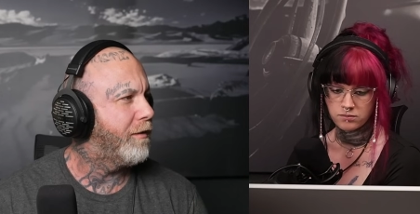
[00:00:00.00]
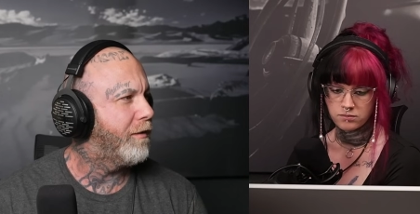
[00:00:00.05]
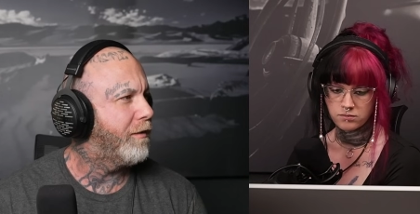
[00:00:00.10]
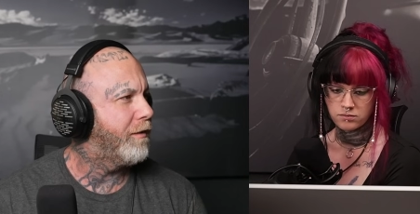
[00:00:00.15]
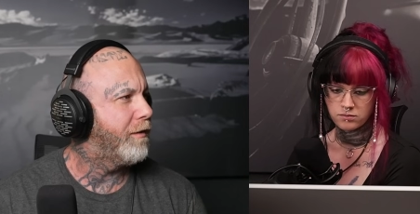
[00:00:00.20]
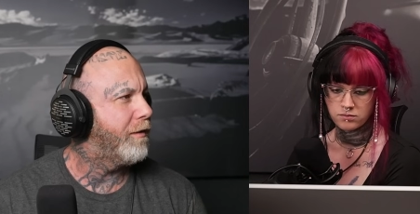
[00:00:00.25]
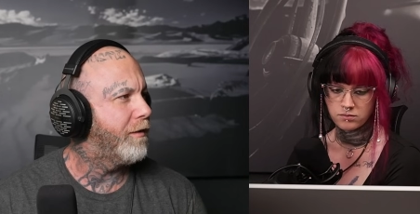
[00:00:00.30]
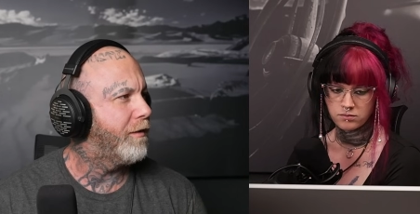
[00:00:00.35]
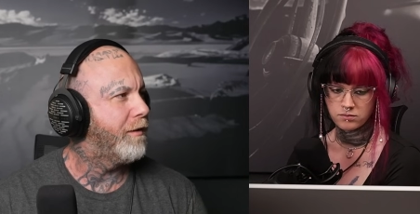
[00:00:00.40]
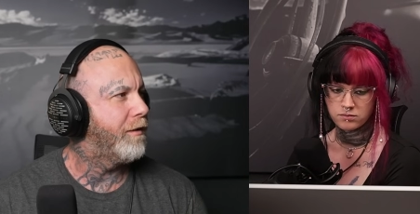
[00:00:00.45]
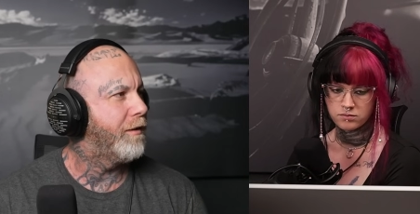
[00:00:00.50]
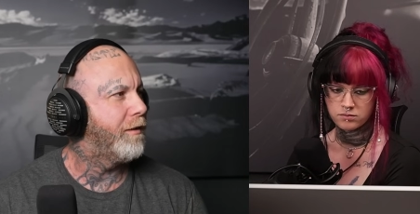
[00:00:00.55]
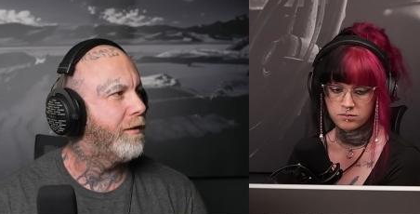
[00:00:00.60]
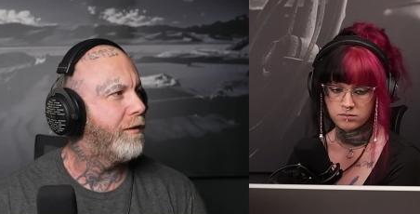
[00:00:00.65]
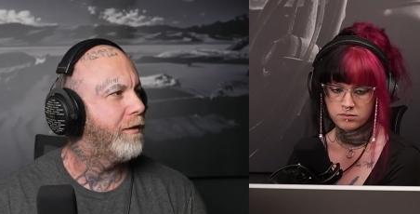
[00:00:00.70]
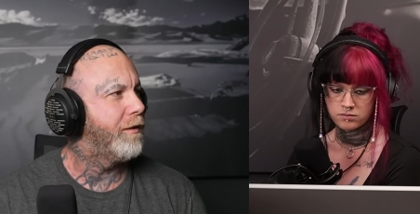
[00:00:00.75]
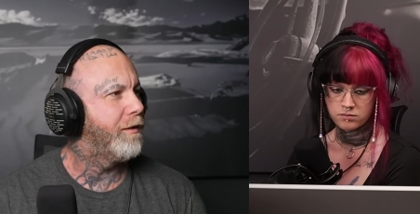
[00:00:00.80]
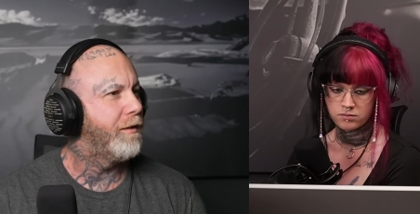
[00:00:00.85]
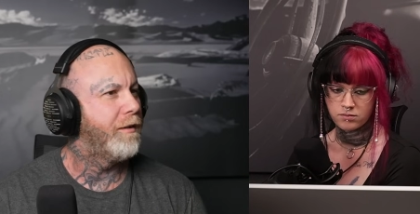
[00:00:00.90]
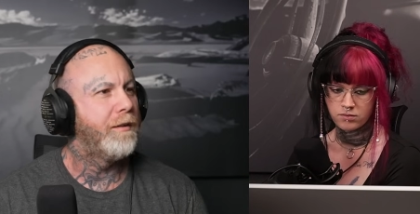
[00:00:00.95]

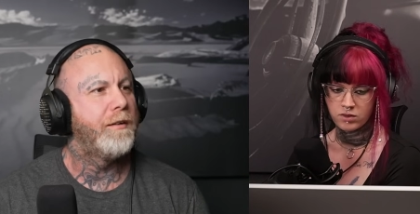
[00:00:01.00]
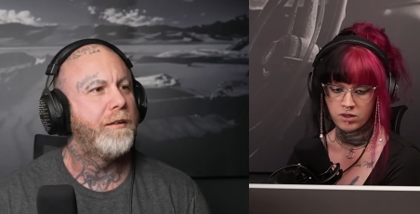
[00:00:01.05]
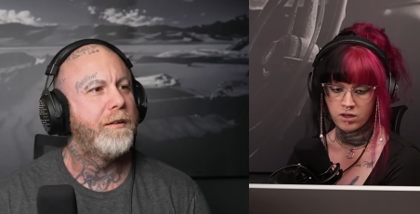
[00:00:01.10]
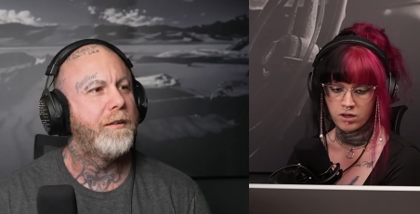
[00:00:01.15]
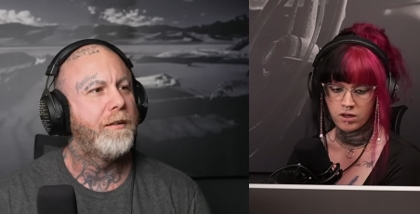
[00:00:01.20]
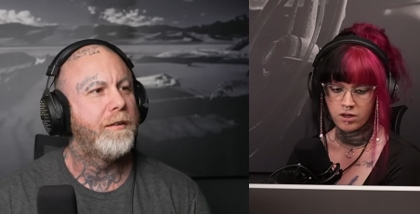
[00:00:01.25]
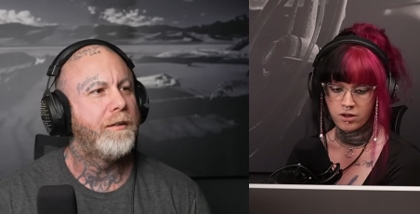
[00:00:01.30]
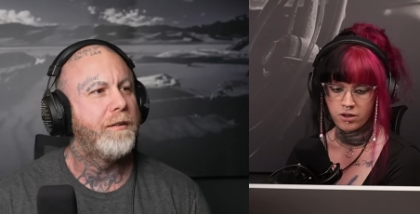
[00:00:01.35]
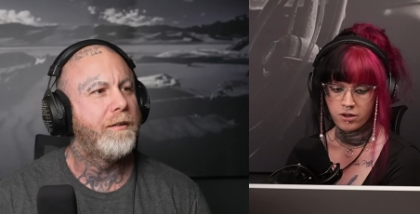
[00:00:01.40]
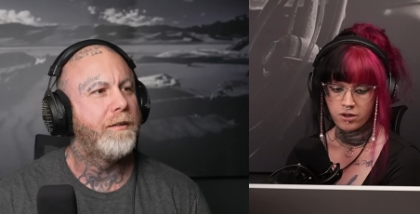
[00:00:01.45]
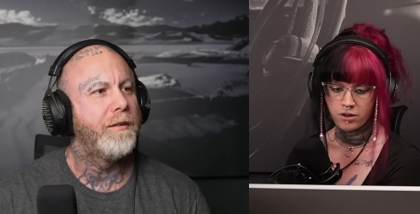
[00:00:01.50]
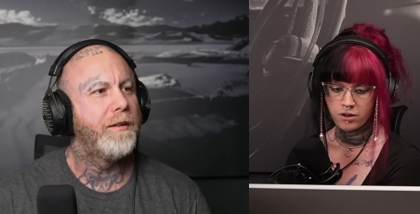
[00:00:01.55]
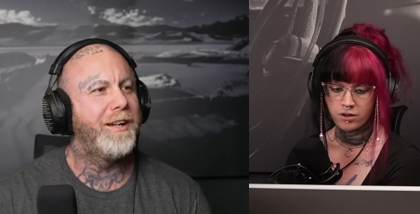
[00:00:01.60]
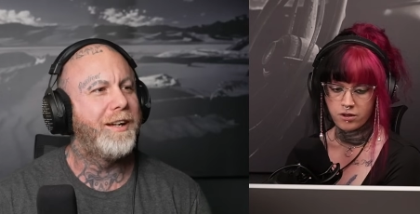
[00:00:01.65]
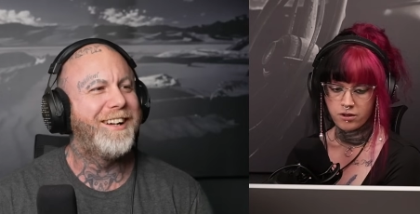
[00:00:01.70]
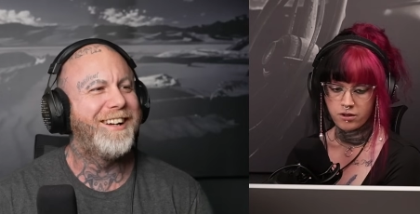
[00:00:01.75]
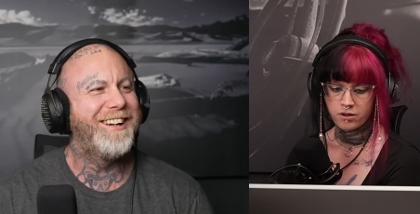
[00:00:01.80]
(silence)